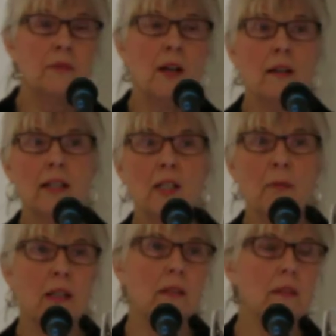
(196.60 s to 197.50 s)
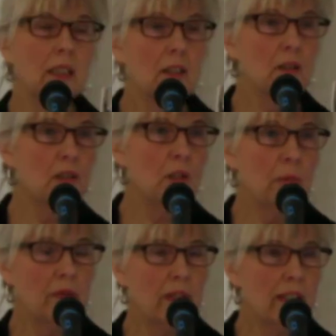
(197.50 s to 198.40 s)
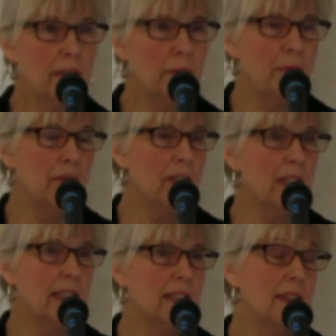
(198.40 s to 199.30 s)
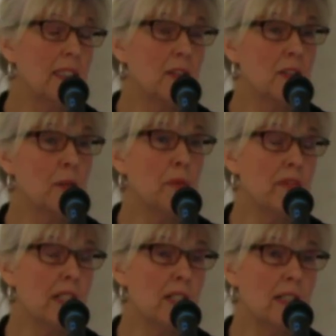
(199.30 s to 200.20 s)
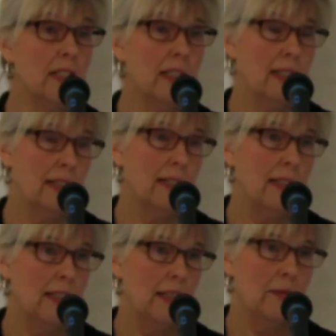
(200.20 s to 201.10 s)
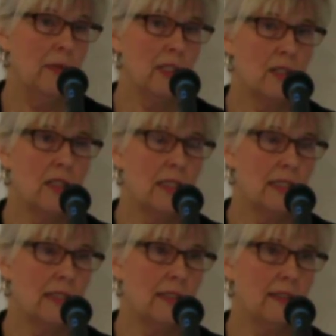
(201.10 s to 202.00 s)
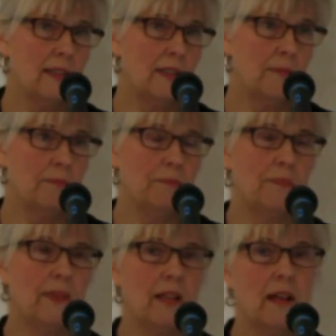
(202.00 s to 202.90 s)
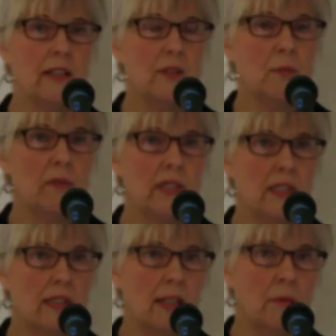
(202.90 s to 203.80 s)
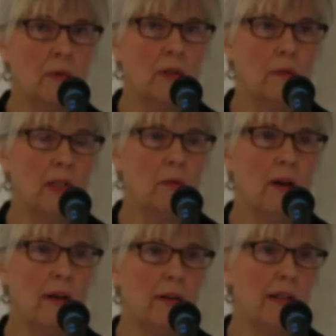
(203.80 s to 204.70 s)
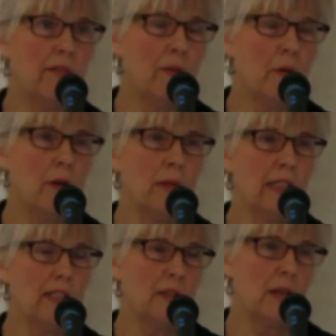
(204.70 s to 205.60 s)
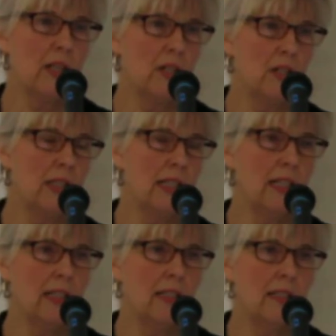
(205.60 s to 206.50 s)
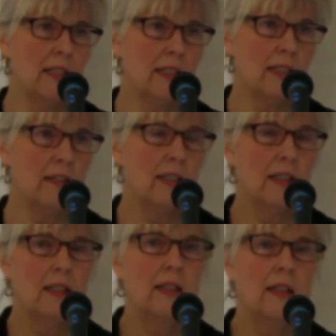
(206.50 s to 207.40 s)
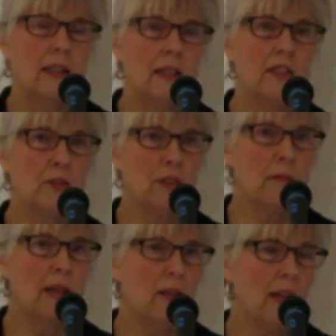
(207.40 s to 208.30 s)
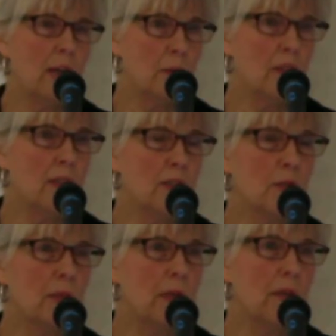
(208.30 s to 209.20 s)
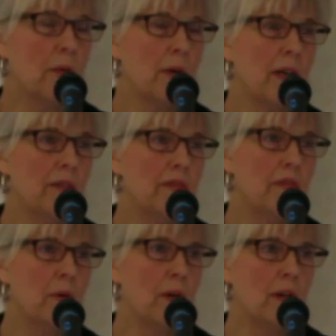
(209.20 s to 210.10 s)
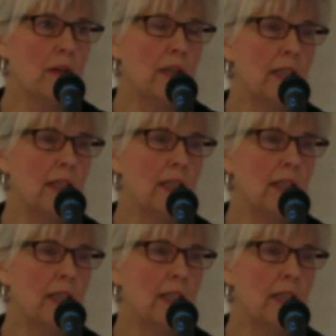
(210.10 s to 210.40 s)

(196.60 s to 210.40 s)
Talking about a clinical supervisor providing clinical supervision, which is the kind of supervision that we're requiring for registration, and a certain amount of that will also be required for